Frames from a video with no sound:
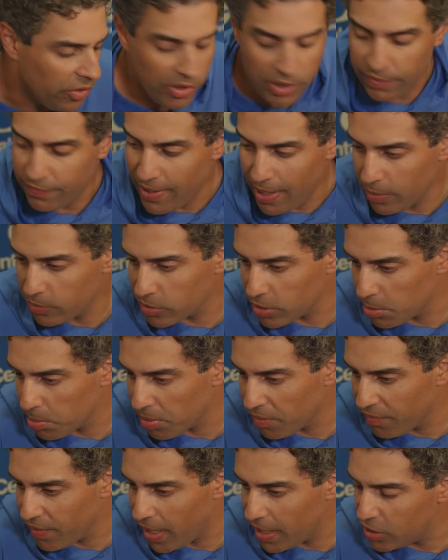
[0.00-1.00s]
to see if that was going
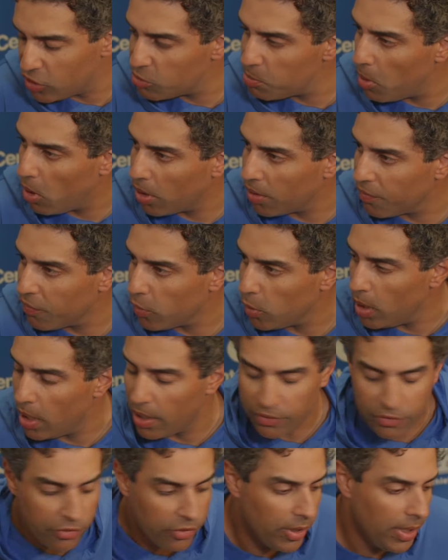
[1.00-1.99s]
to provide a spark for
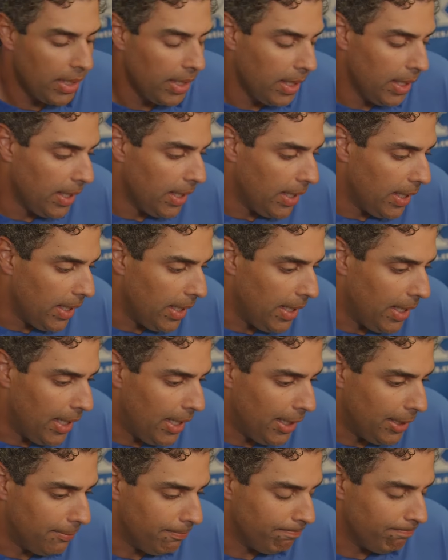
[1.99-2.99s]
us.
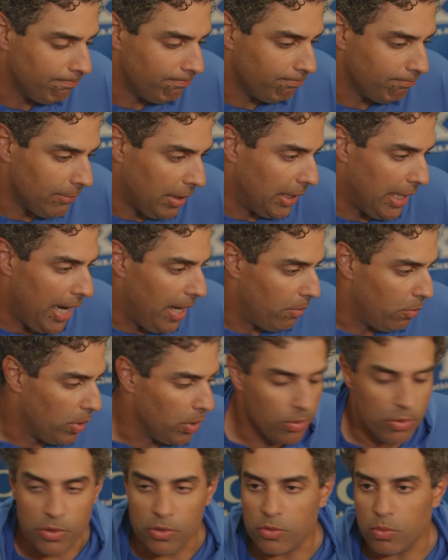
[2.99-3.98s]
Again,
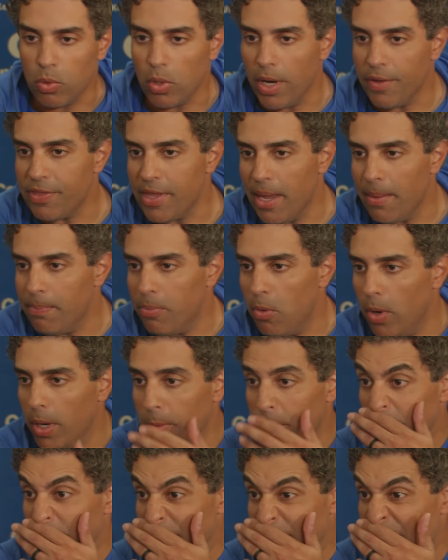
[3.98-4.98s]
we're at that
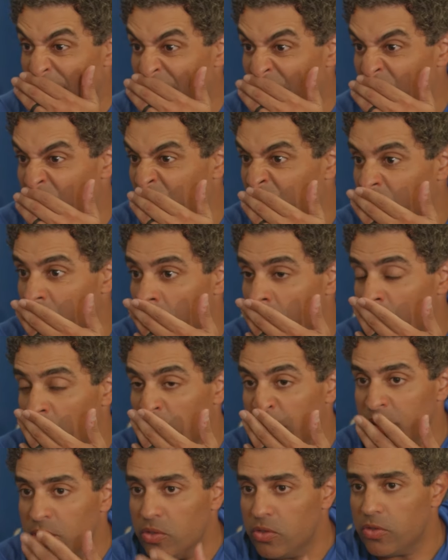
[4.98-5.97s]
point right now
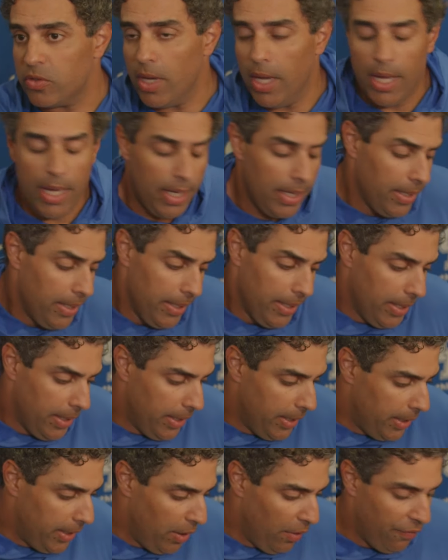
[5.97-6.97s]
where we just, you
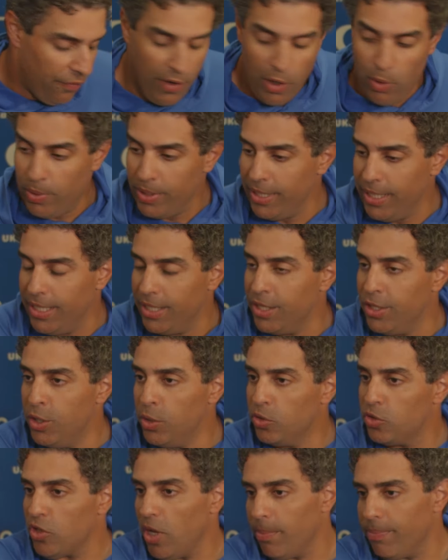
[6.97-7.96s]
know, felt we needed to
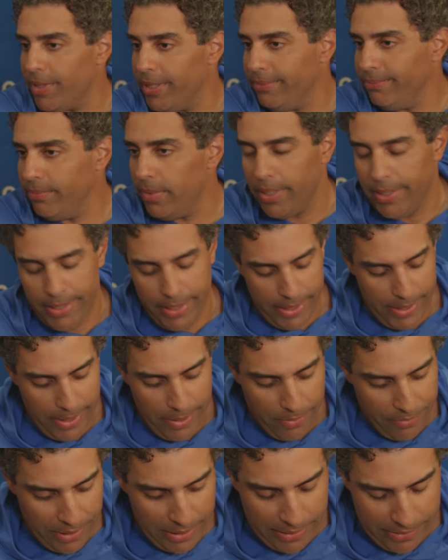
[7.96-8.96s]
do something. I
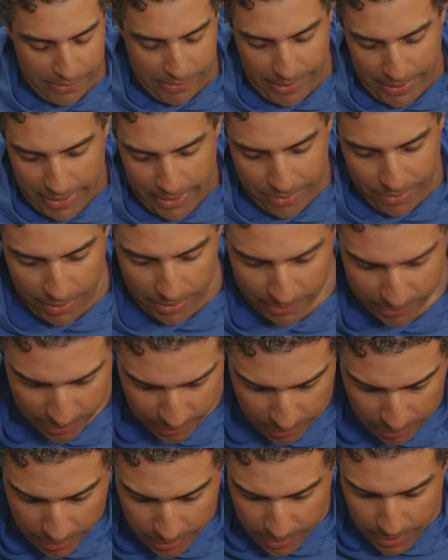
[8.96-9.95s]
don't think it's anything
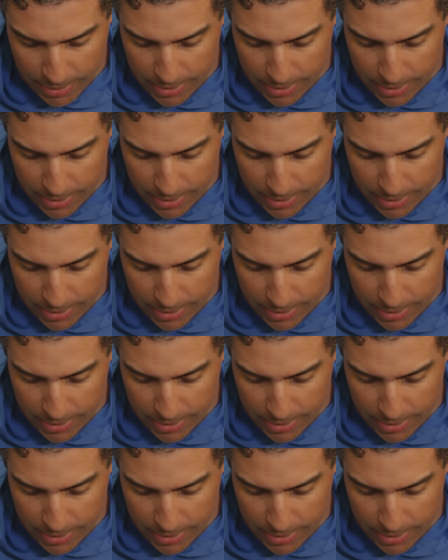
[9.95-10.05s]
to